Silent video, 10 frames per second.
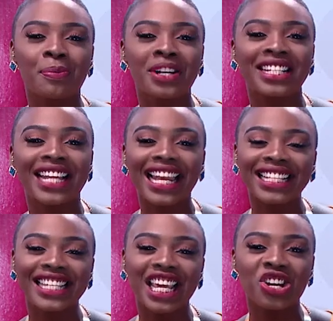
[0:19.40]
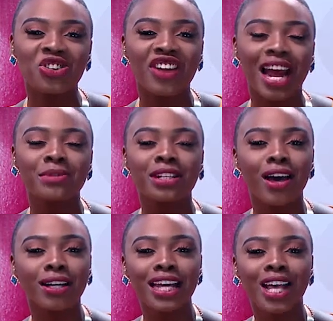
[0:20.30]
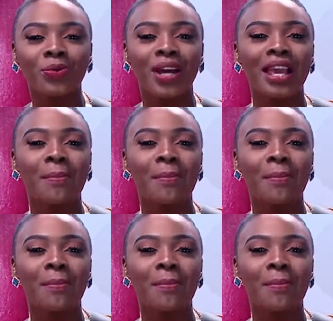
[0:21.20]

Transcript: personality Illrymz locked out when he